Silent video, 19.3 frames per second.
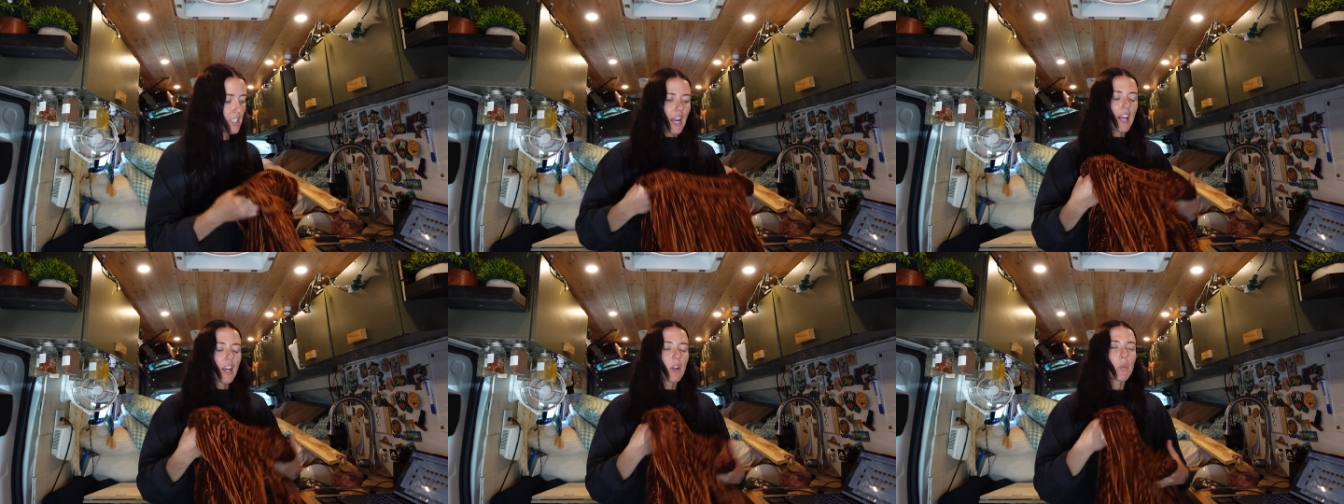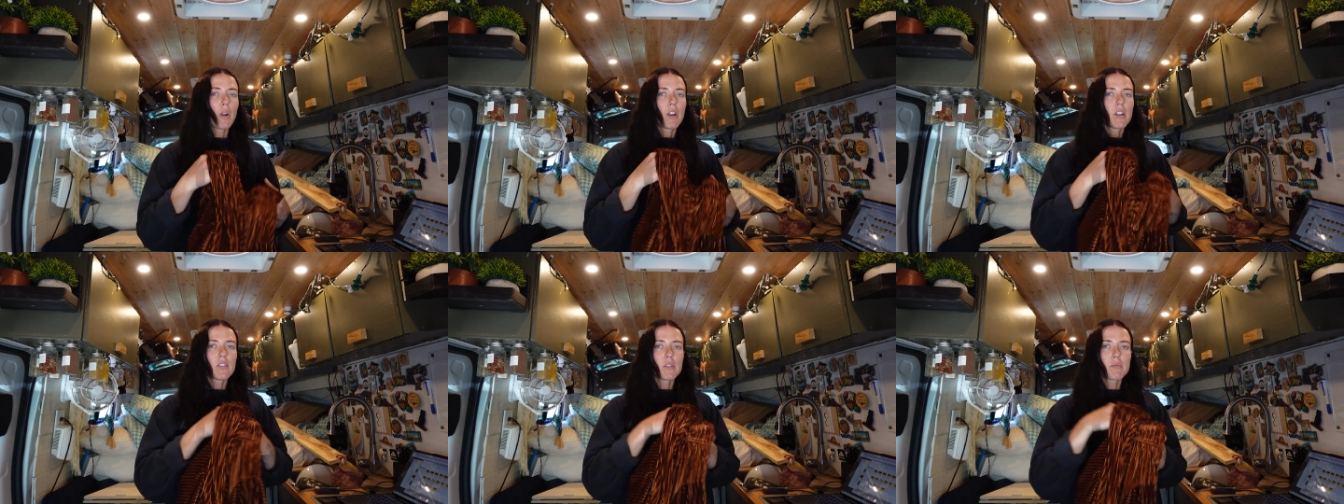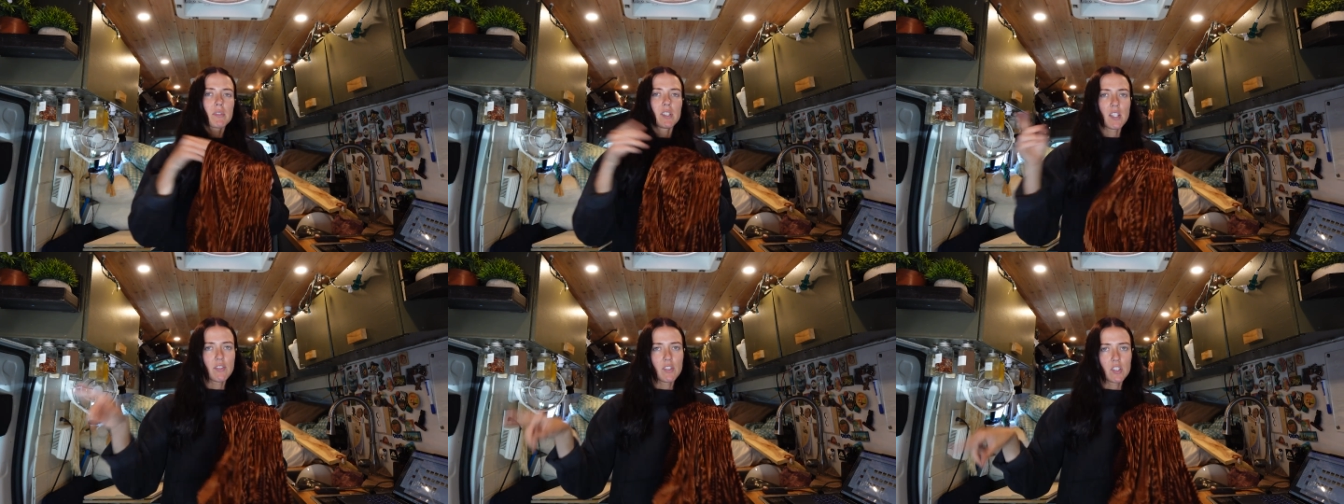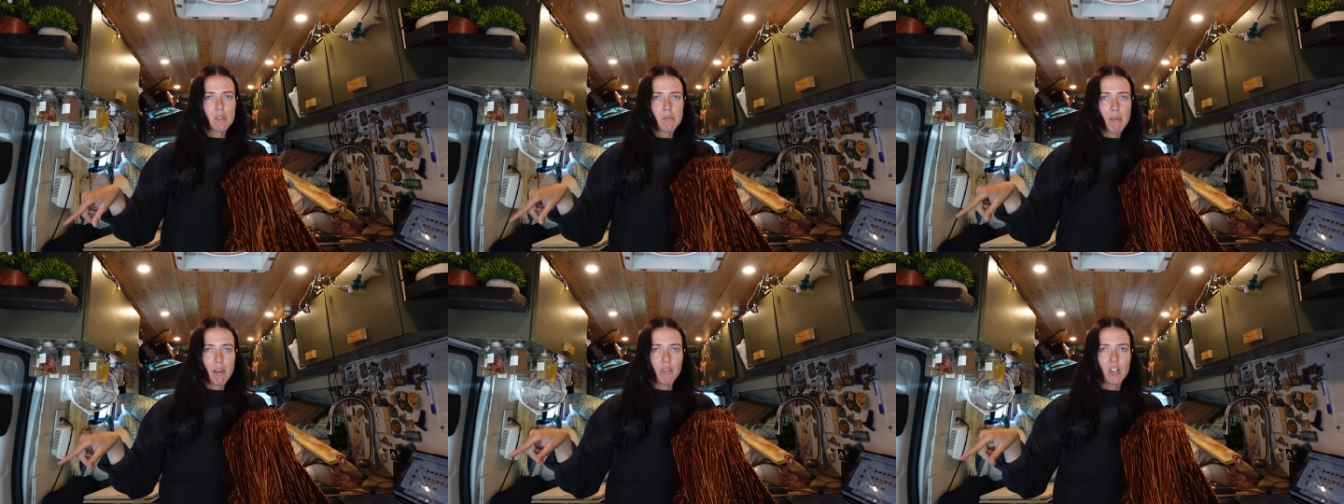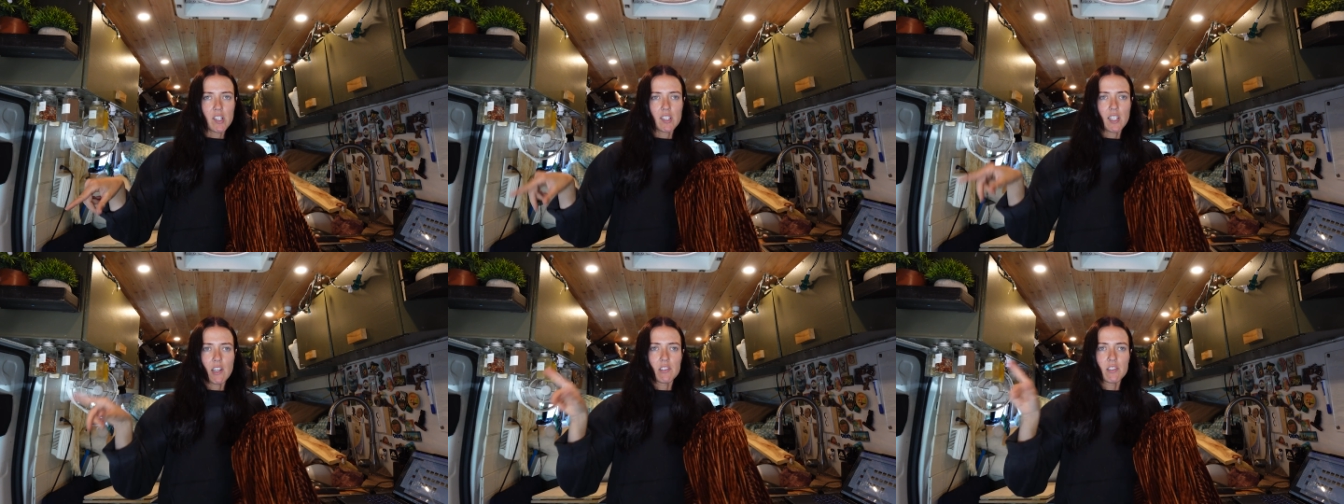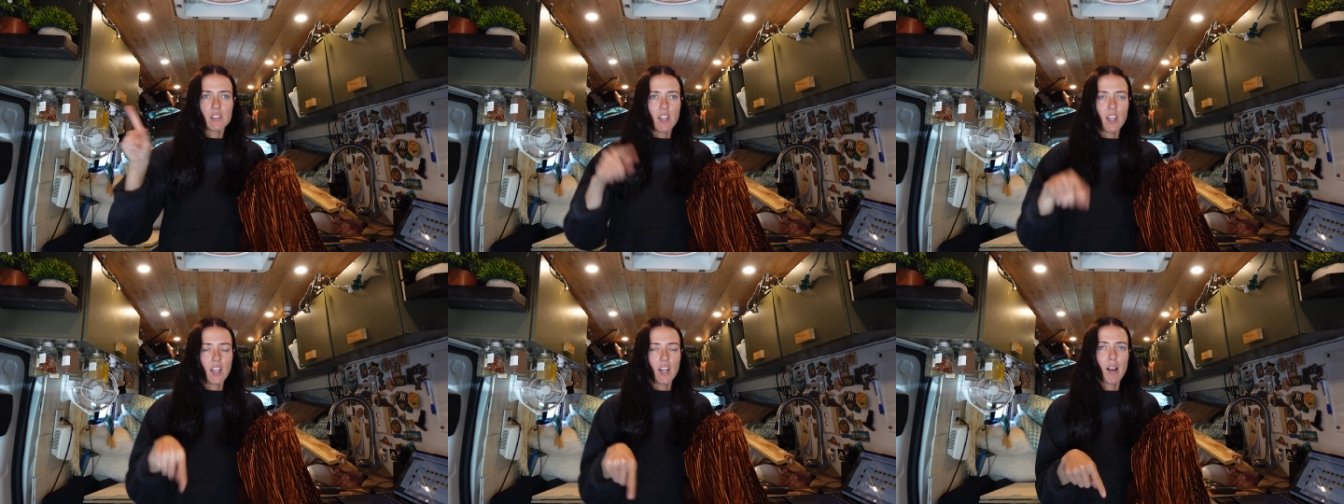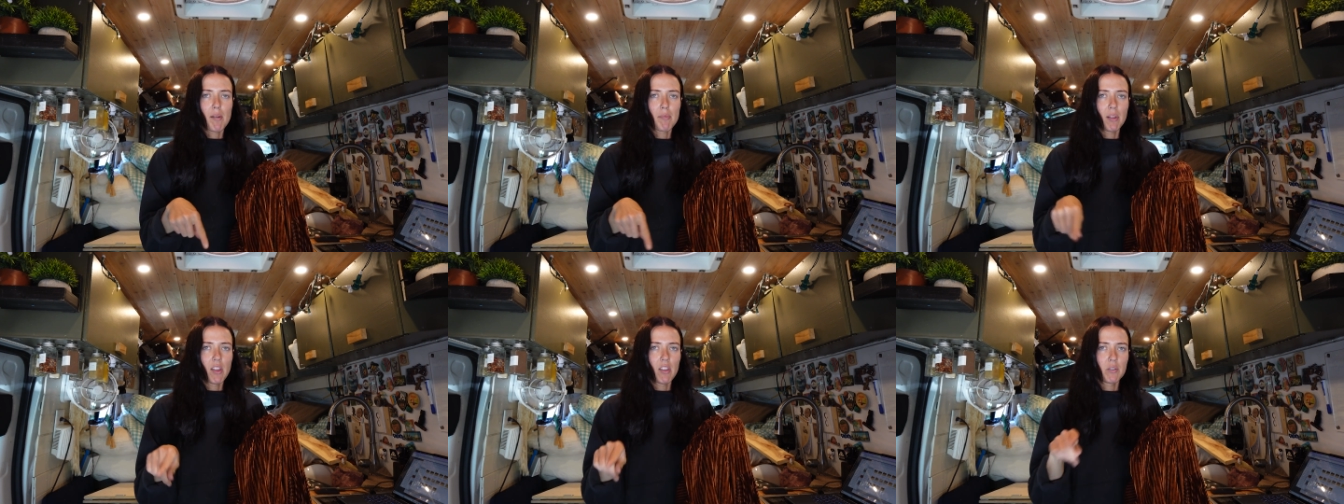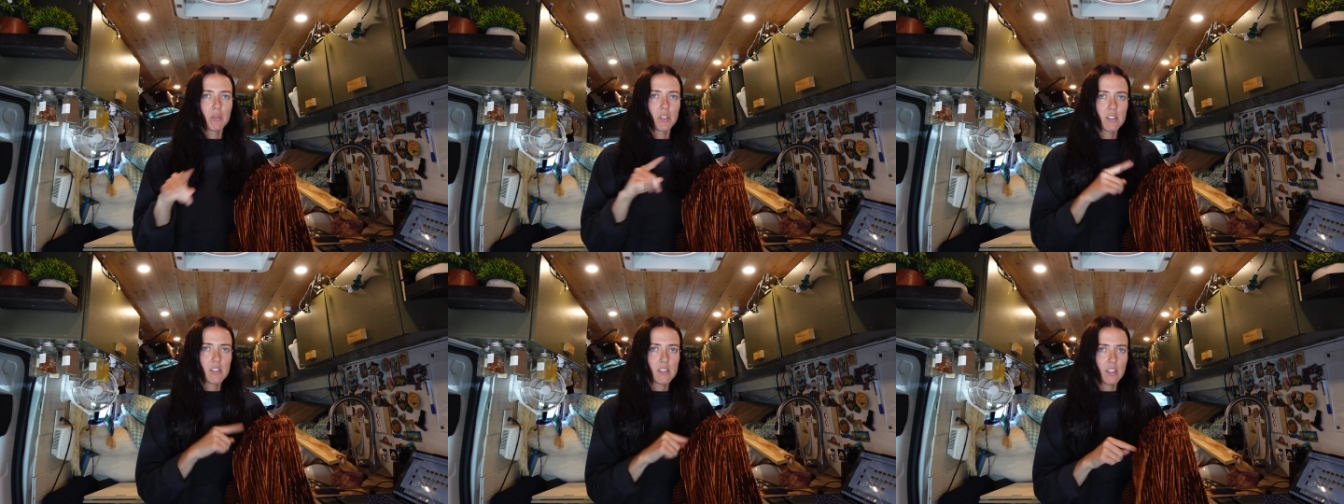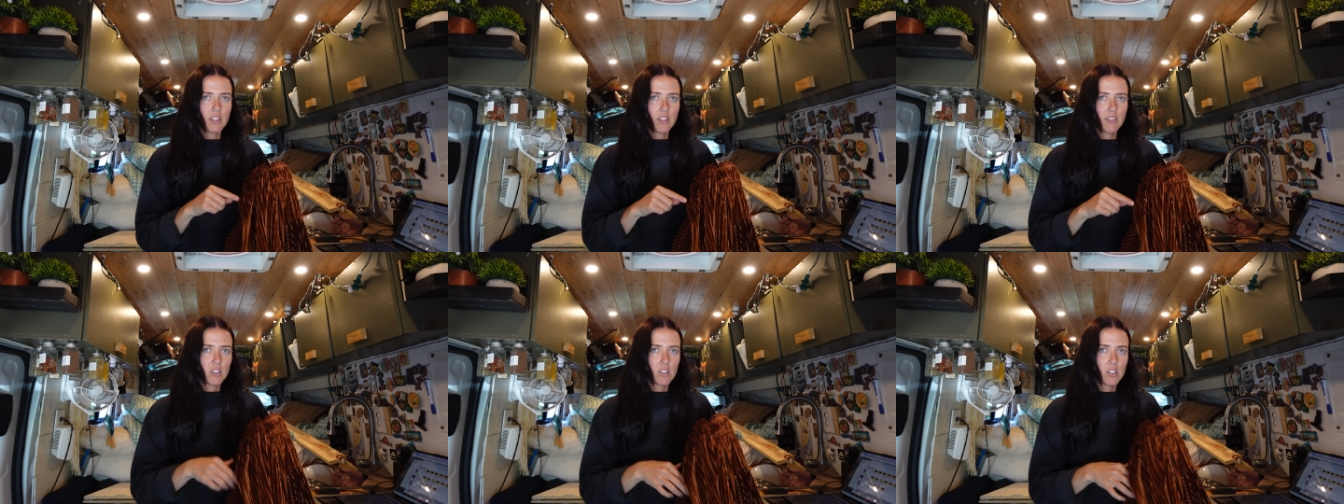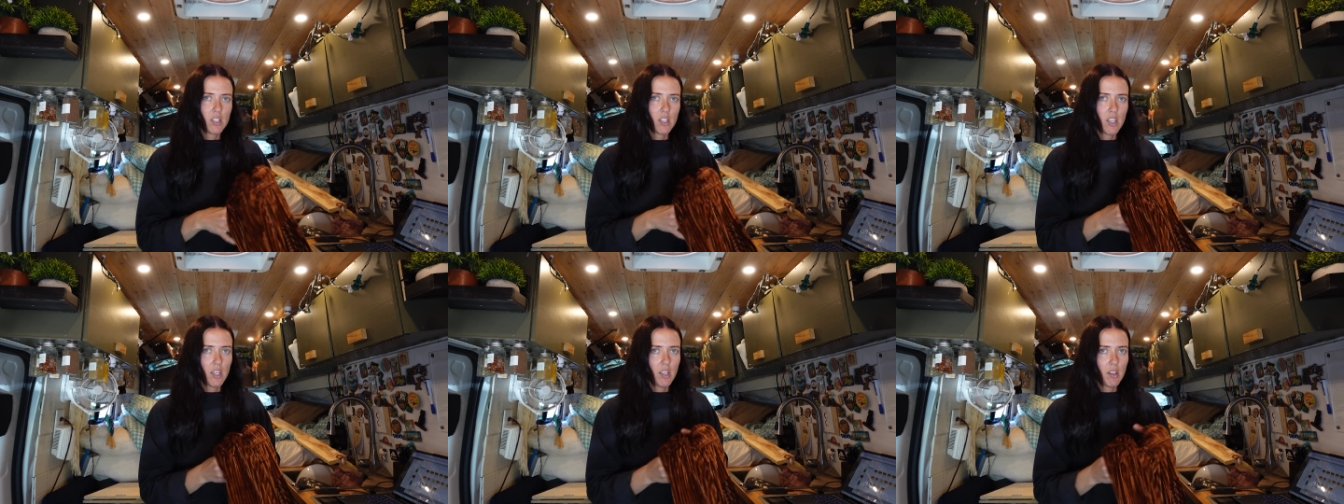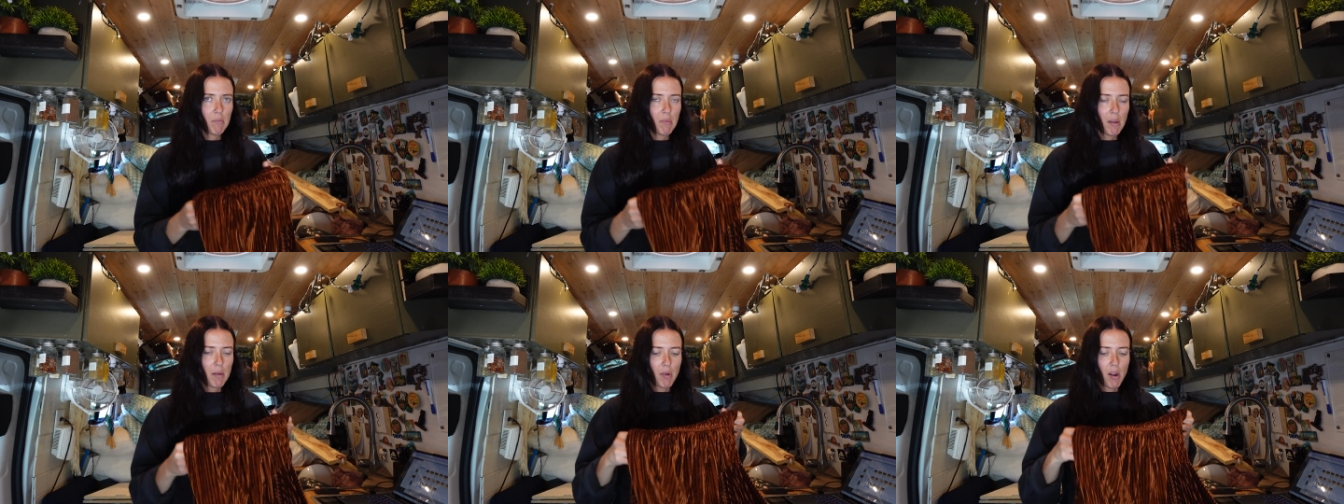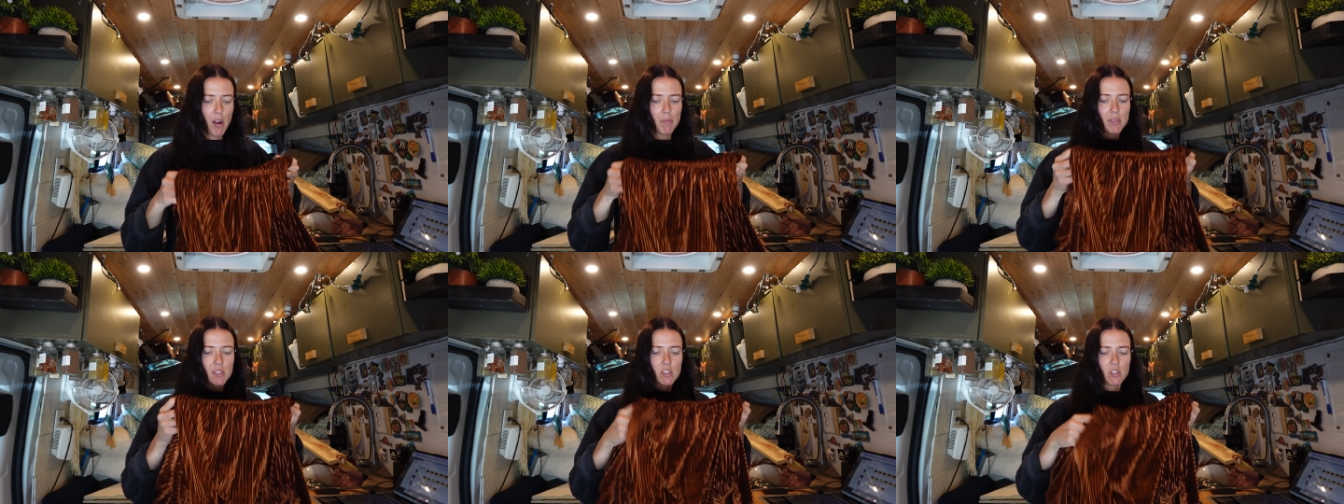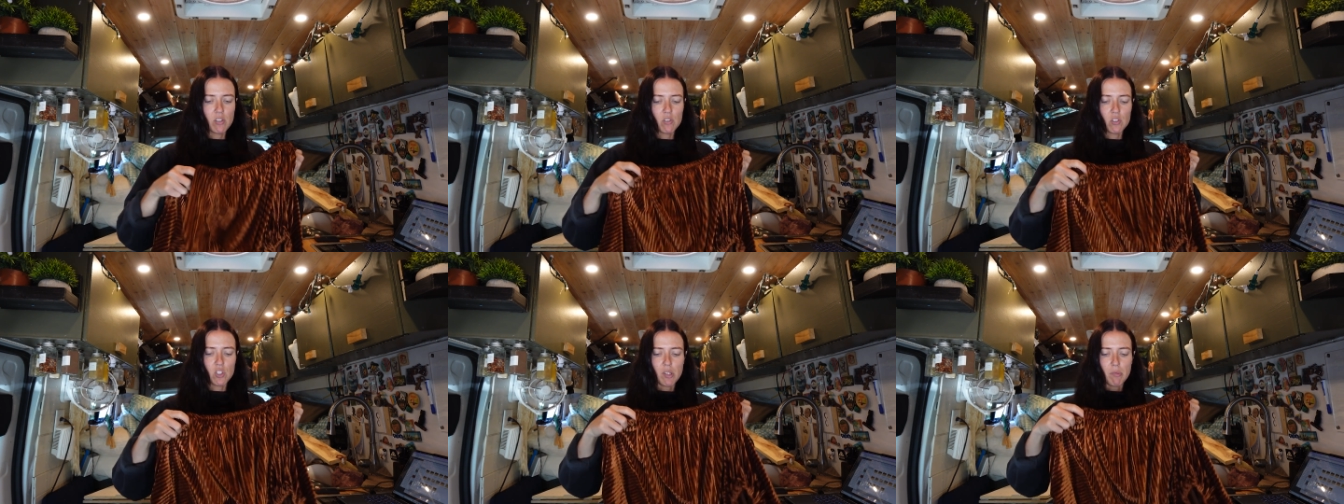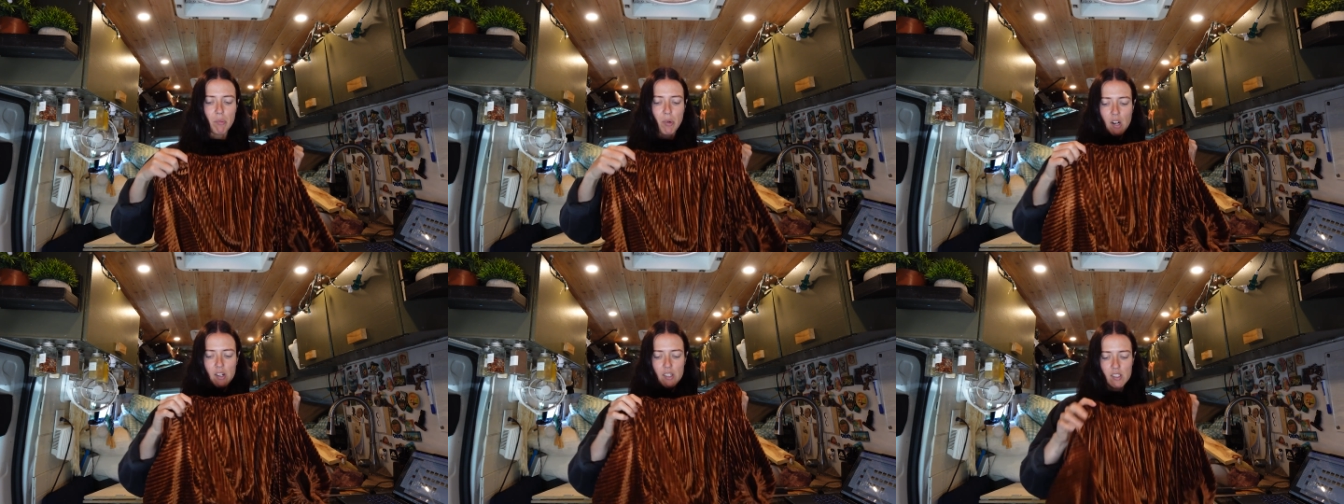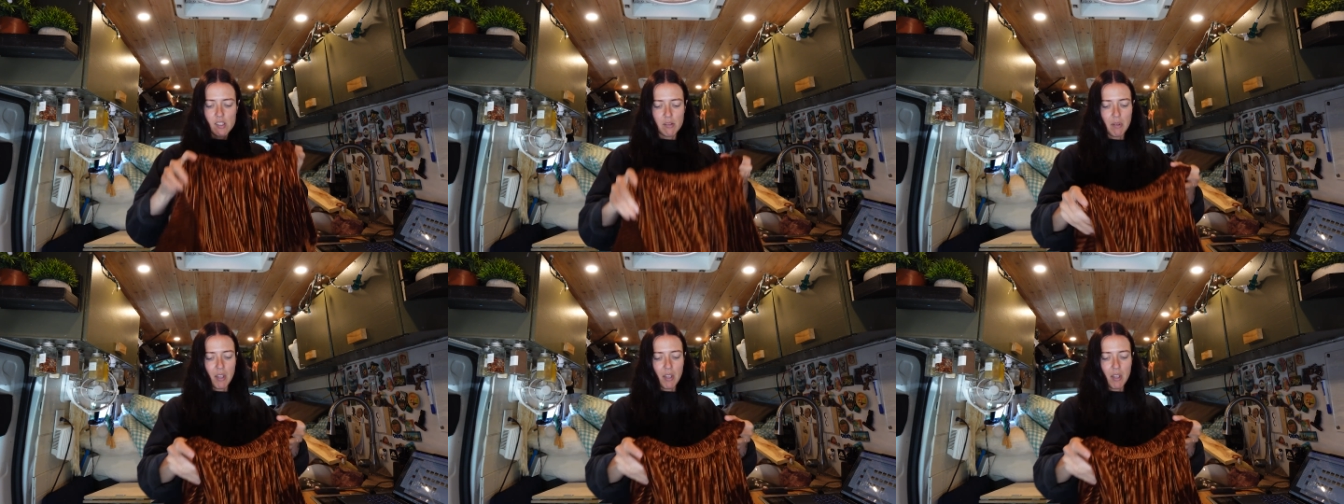I had one of them delivered to my friend's house and then a couple other ones delivered to my mom. And so she brought it to